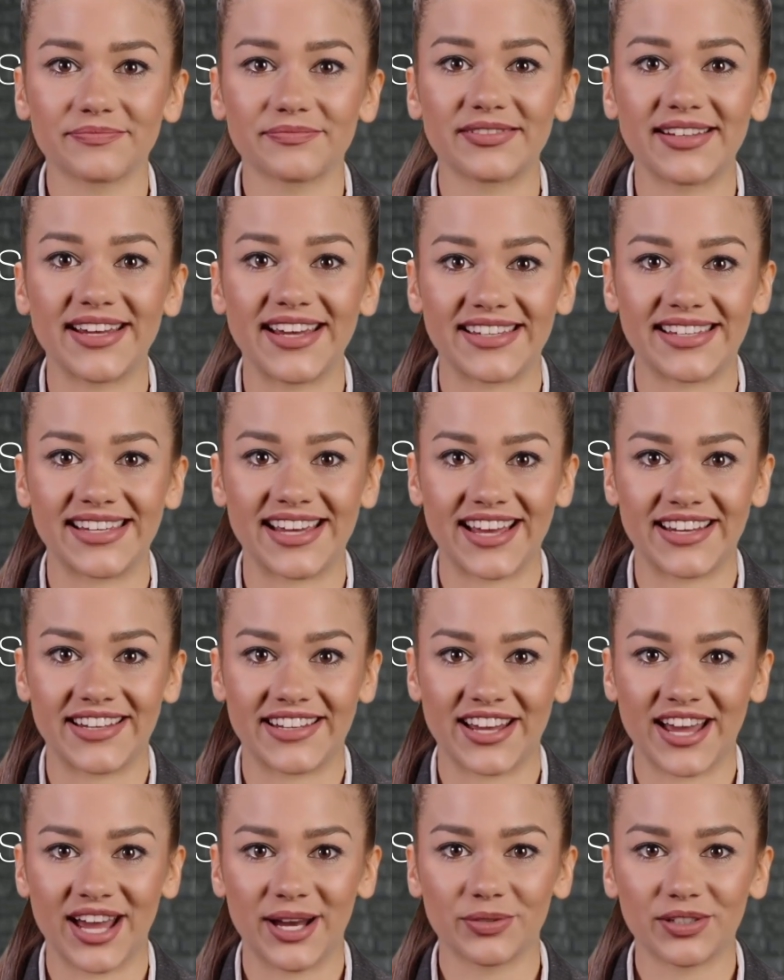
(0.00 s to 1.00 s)

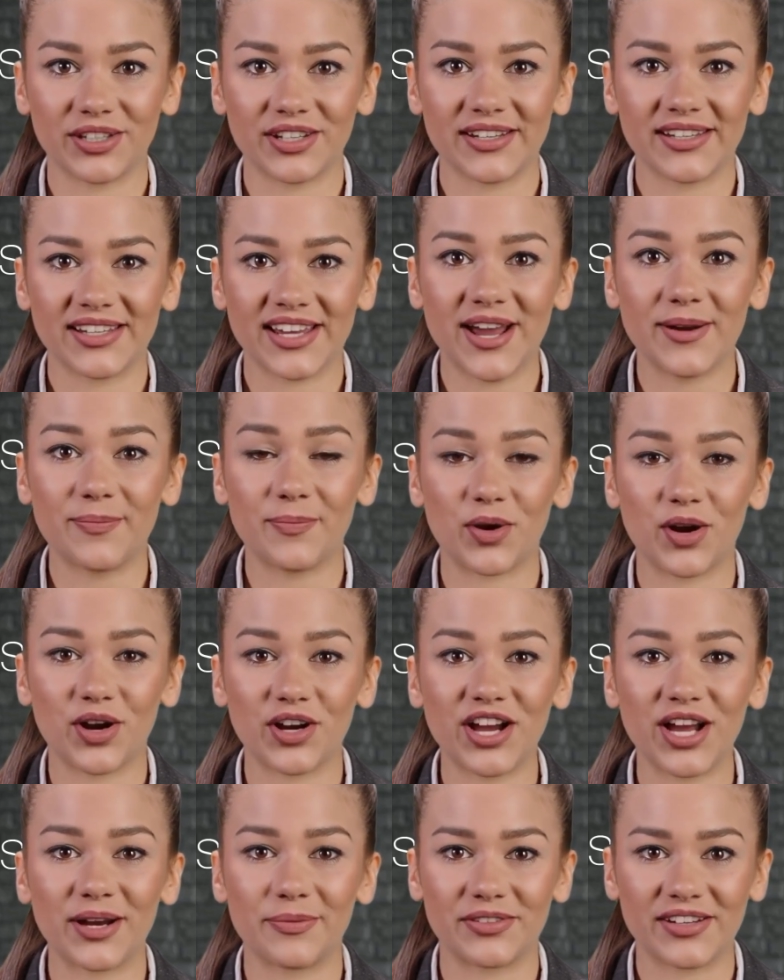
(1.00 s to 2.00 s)
Exotic options are more
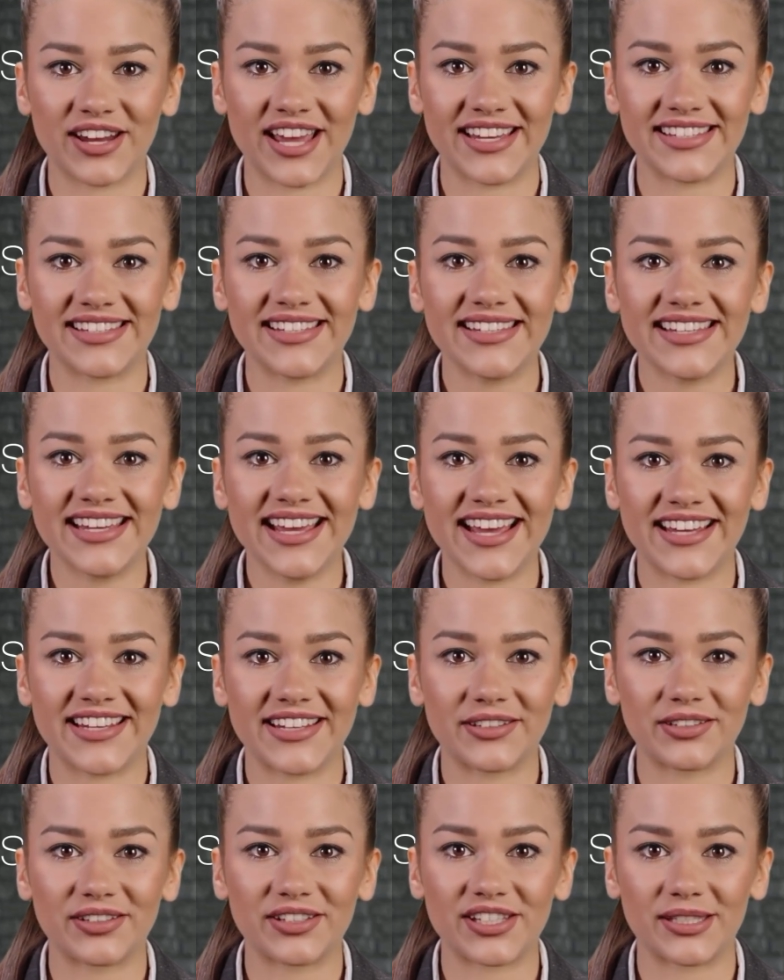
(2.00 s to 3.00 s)
complex and
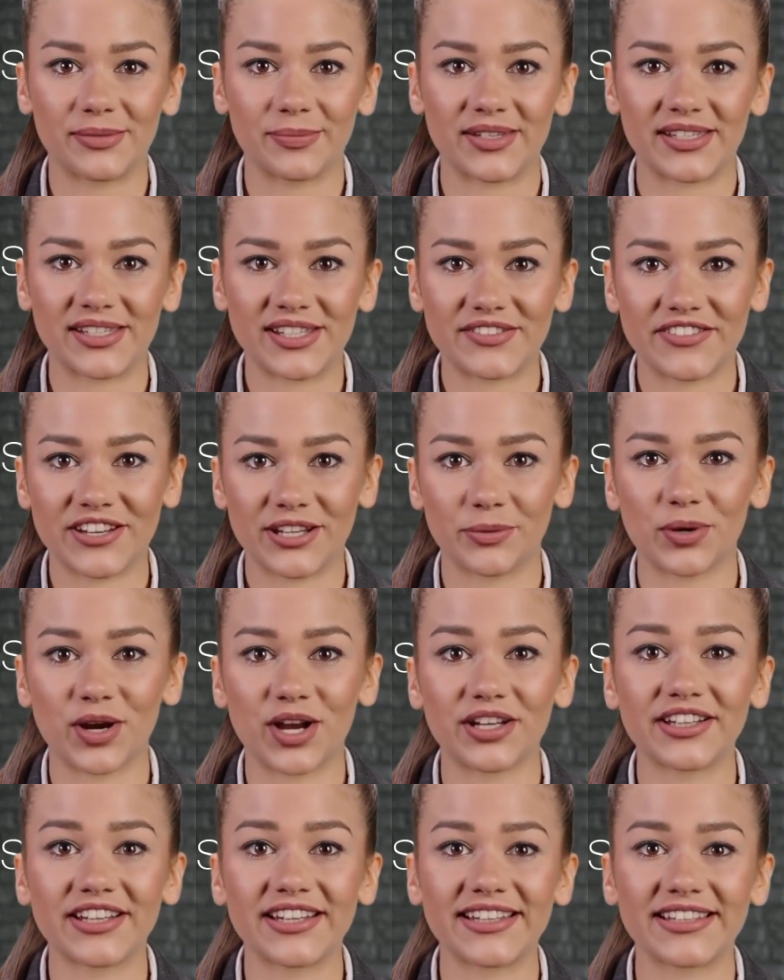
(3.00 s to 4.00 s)
tailored to specific
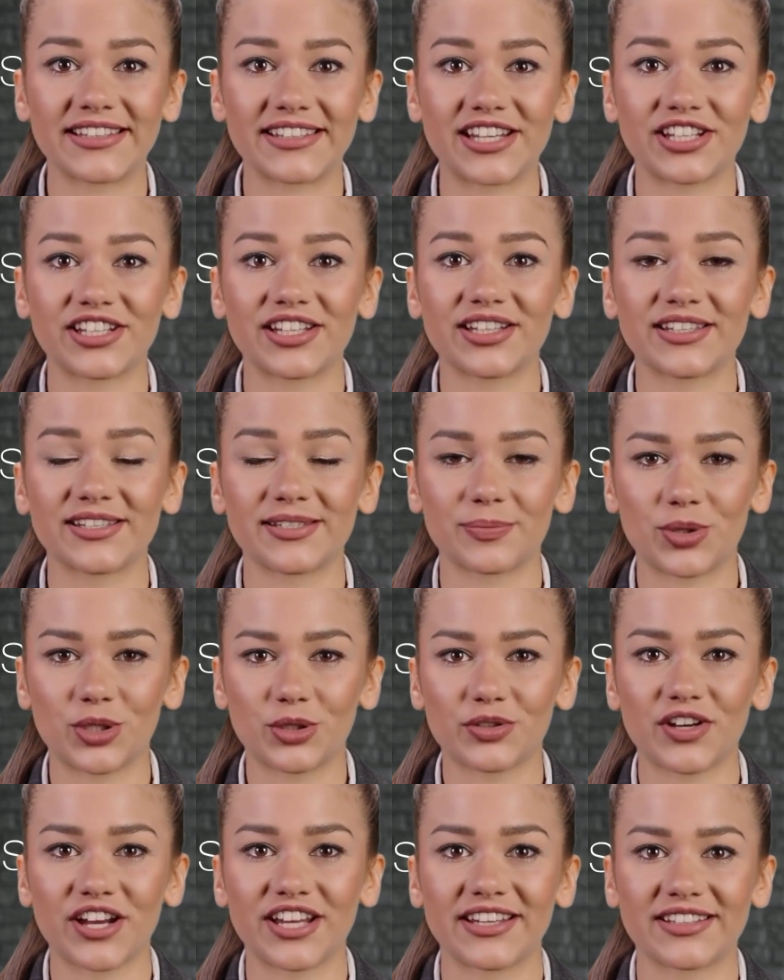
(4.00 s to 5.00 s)
market conditions or
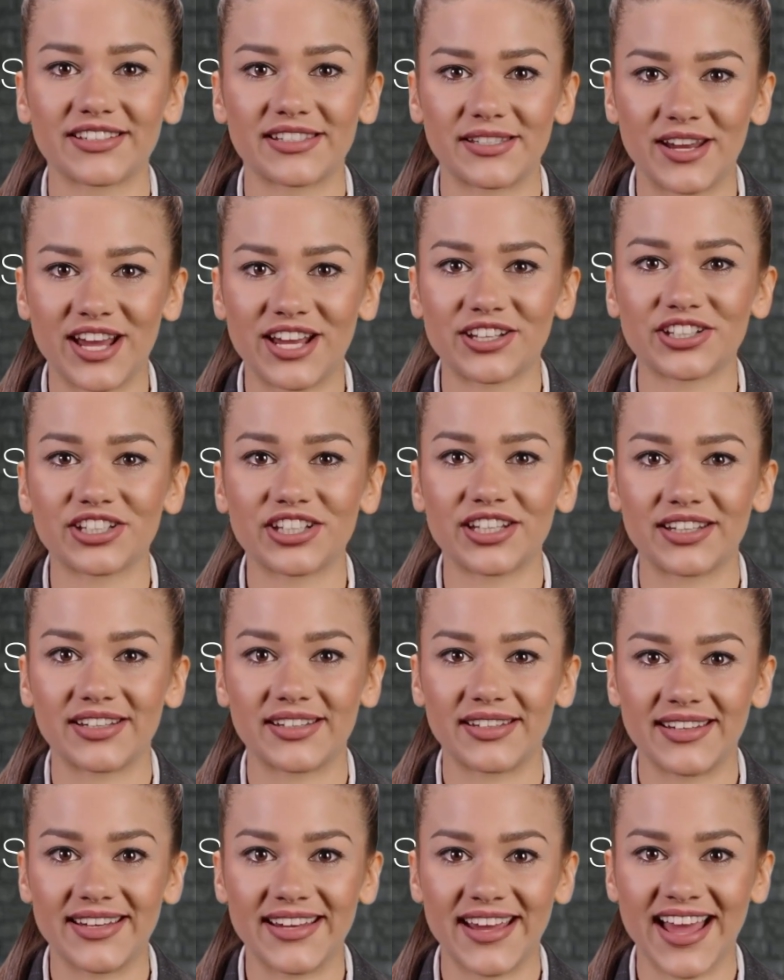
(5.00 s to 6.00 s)
trading
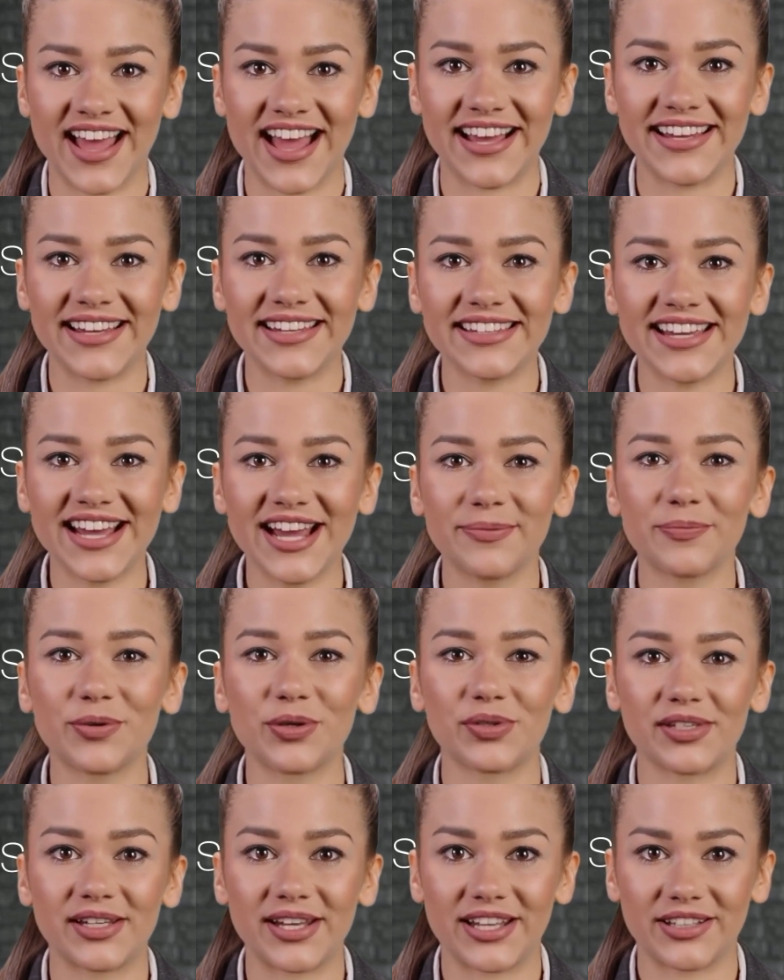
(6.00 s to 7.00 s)
strategies, and
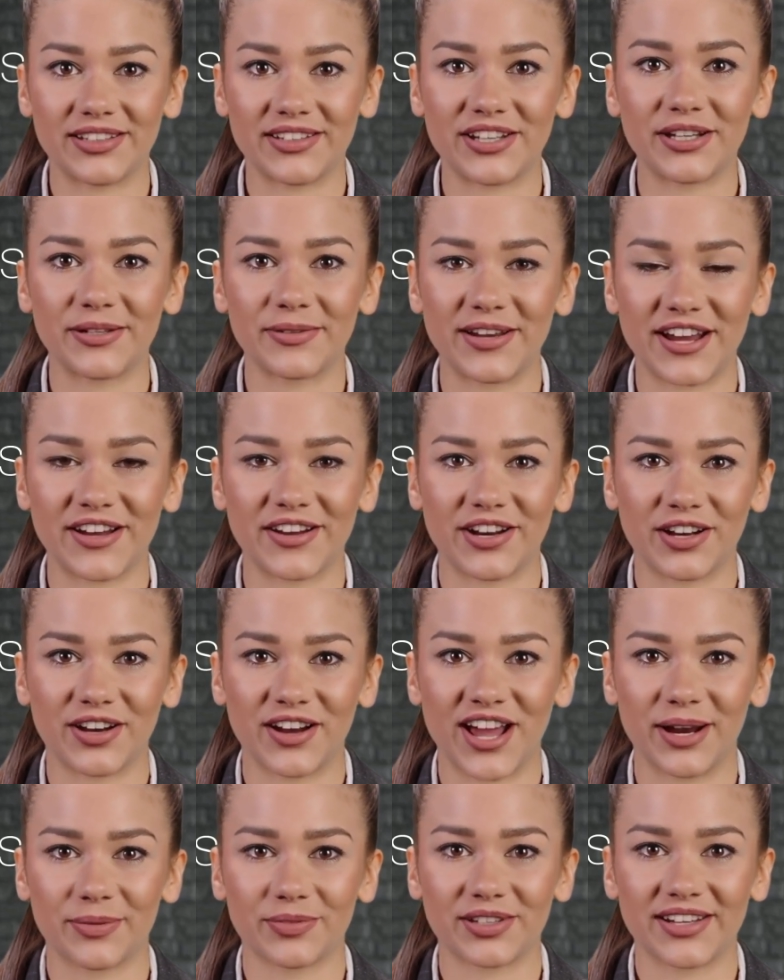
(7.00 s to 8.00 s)
examples include barrier
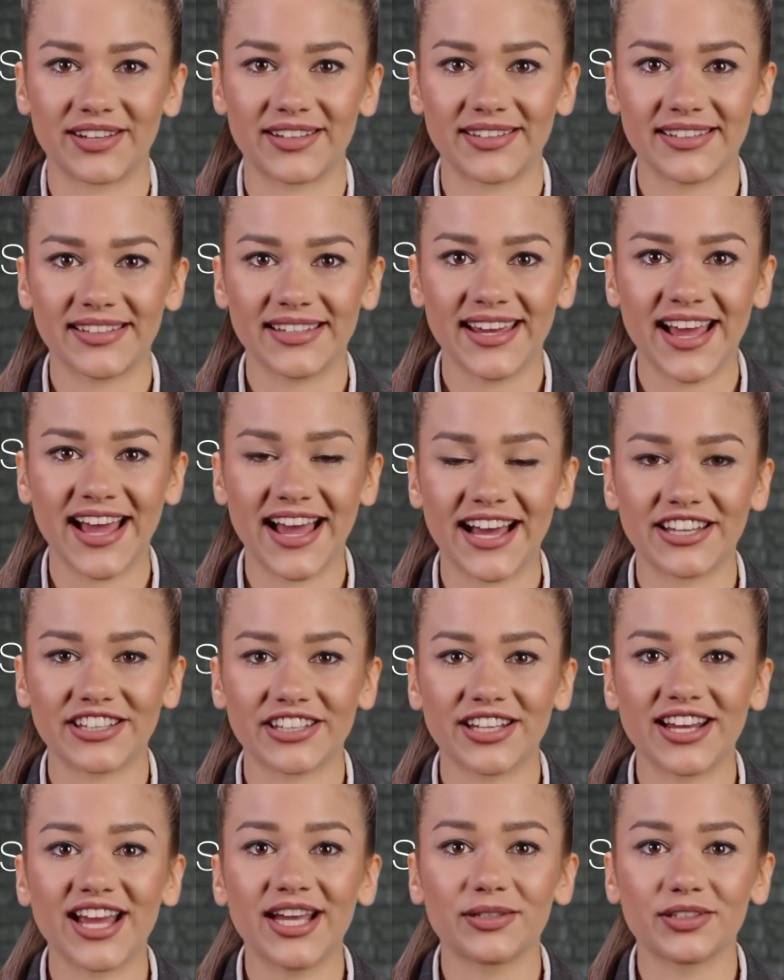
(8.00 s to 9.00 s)
options,
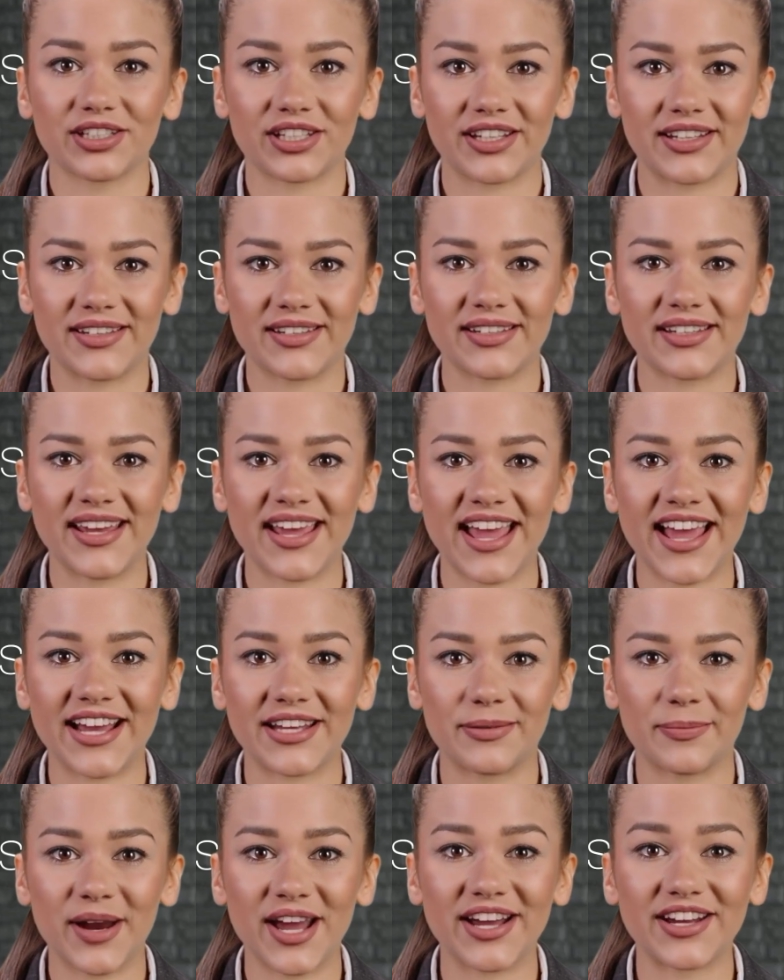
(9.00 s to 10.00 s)
Asian options,
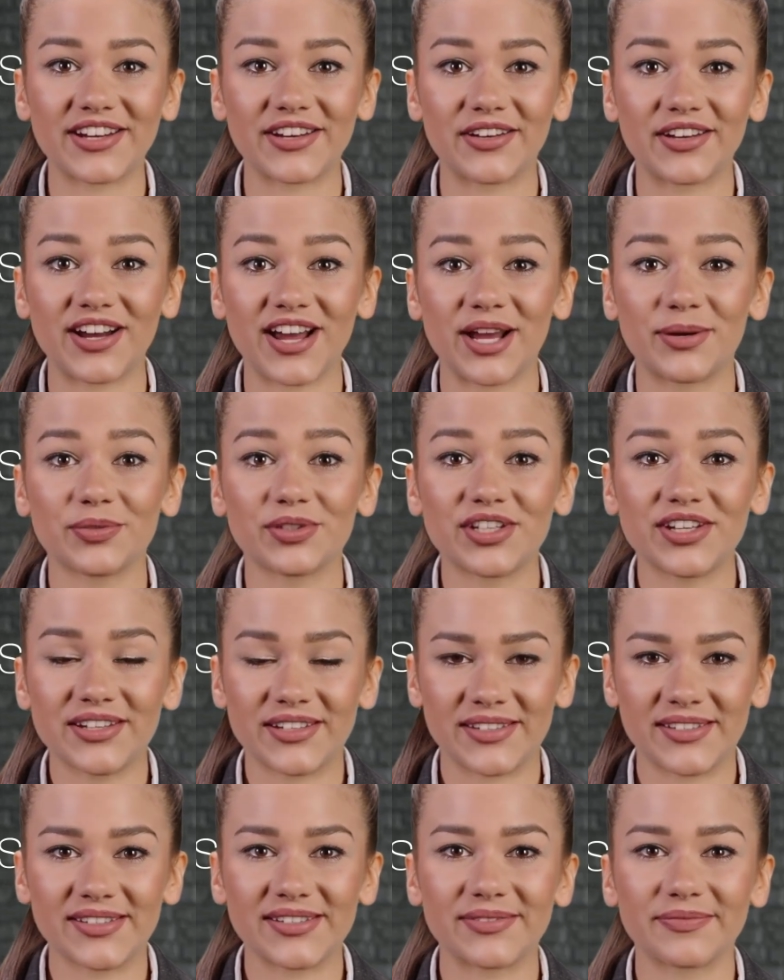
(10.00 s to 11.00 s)
and binary
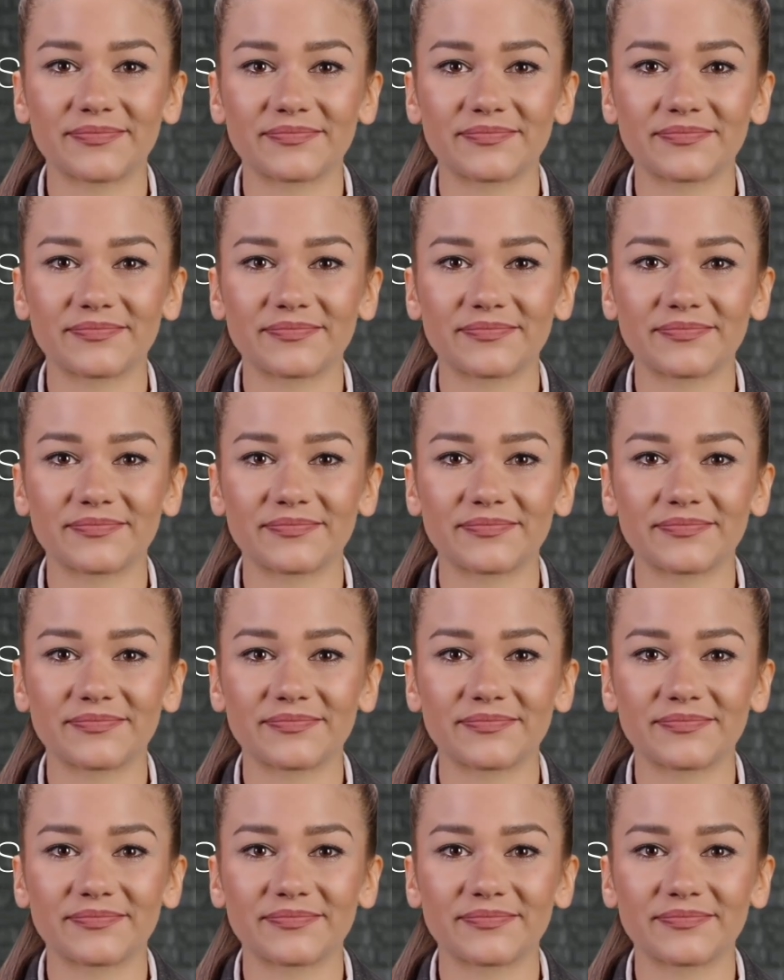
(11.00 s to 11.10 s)
options.